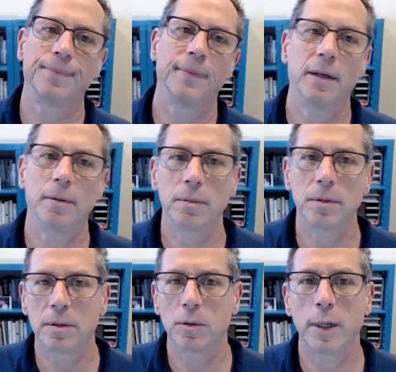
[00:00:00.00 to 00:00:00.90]
you know,
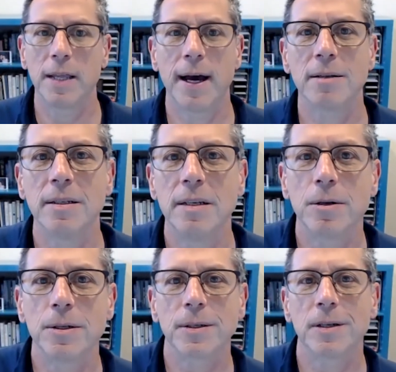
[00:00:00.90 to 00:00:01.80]
20,000
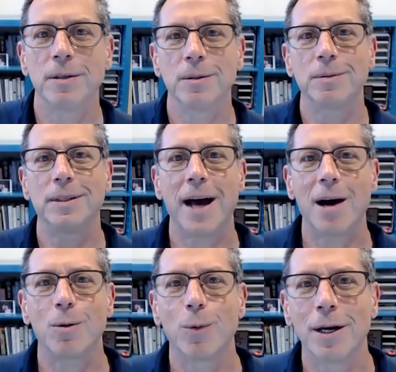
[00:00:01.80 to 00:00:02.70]
years ago to
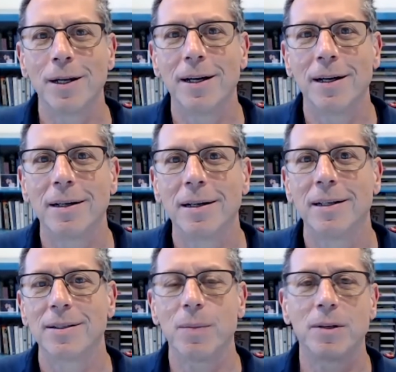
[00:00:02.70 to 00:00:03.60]
outrun
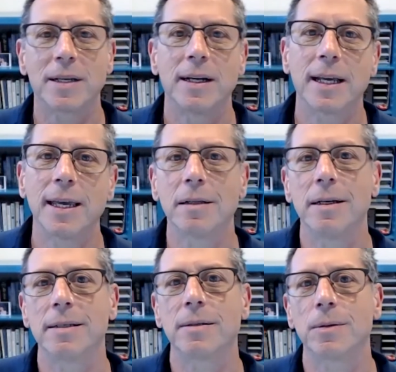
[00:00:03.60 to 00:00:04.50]
something who's going to kill
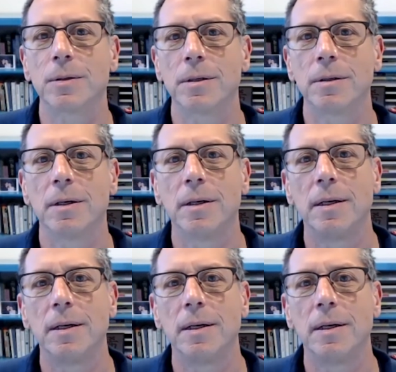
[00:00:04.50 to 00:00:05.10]
us or